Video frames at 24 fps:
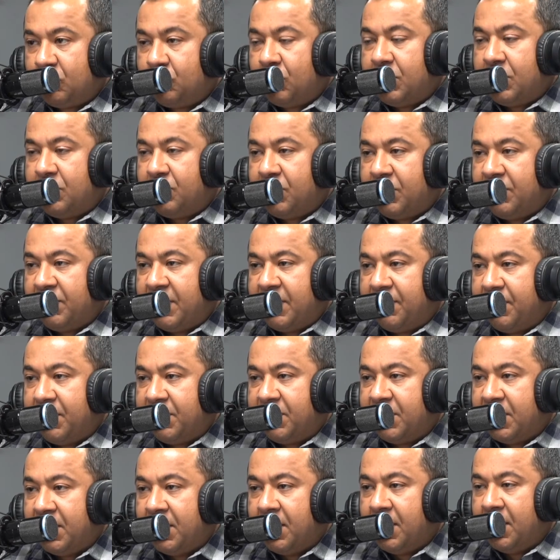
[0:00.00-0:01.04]
twenty, twenty-five
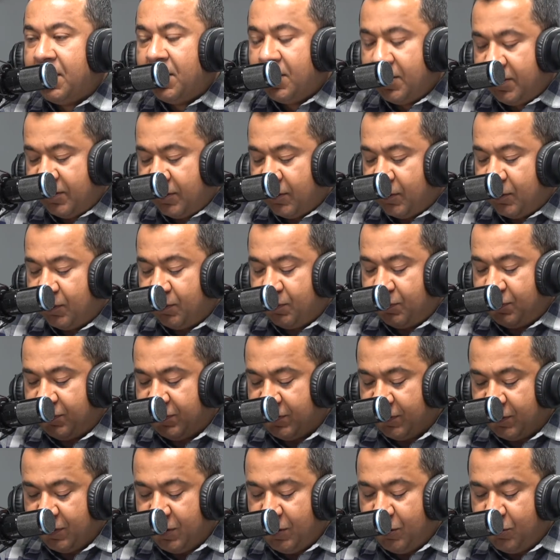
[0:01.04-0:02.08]
percent. Yeah. So,
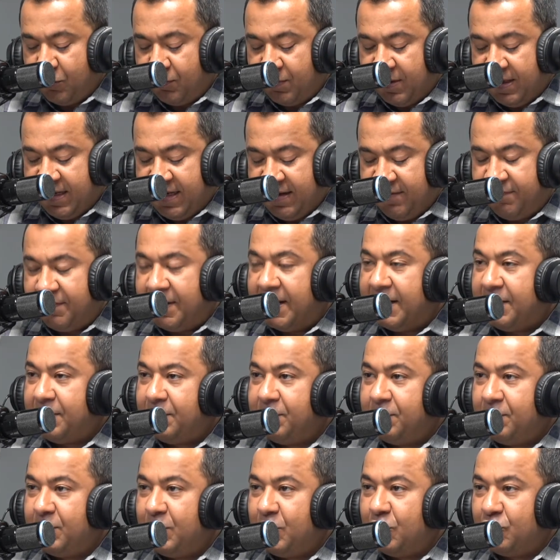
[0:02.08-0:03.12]
so do you believe that
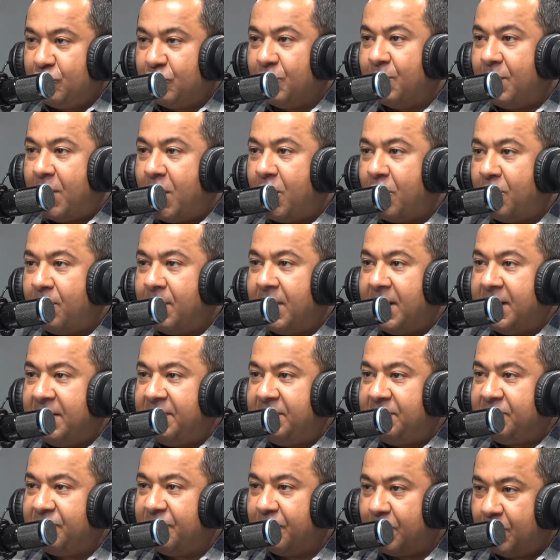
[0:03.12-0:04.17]
you should borrow money
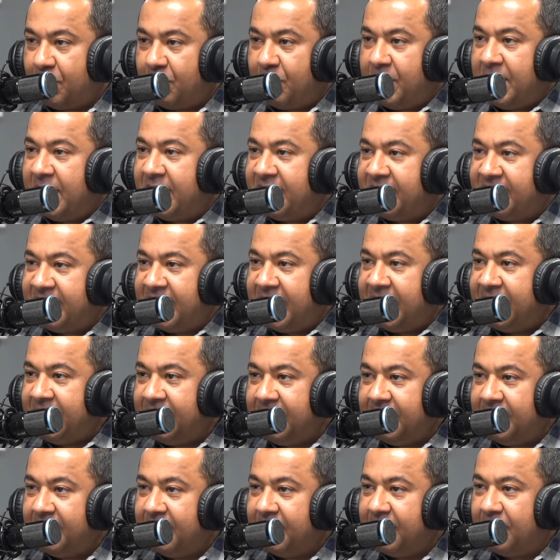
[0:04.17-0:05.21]
for real estate
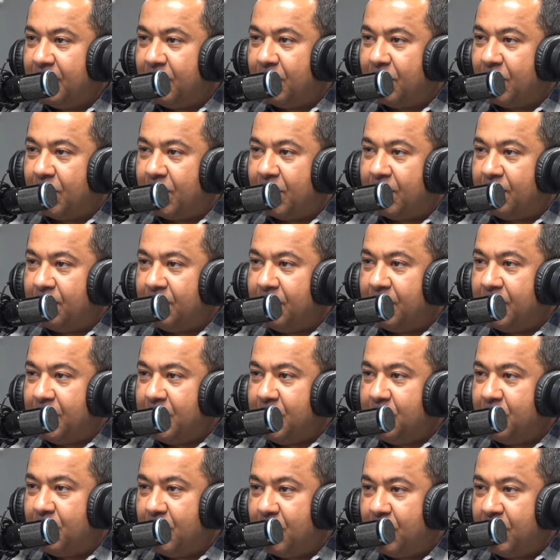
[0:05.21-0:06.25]
or
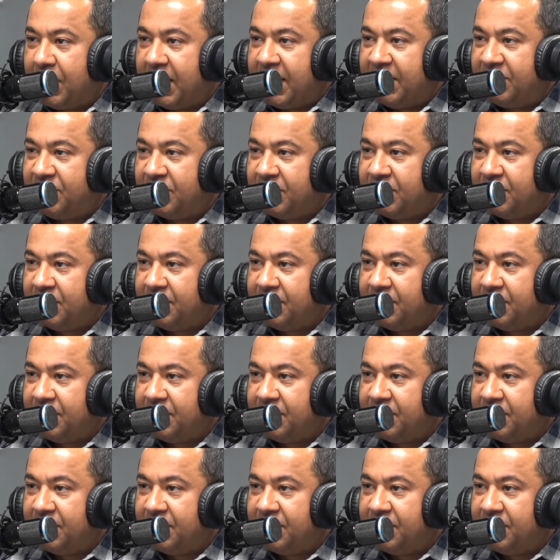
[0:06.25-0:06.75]
new locations?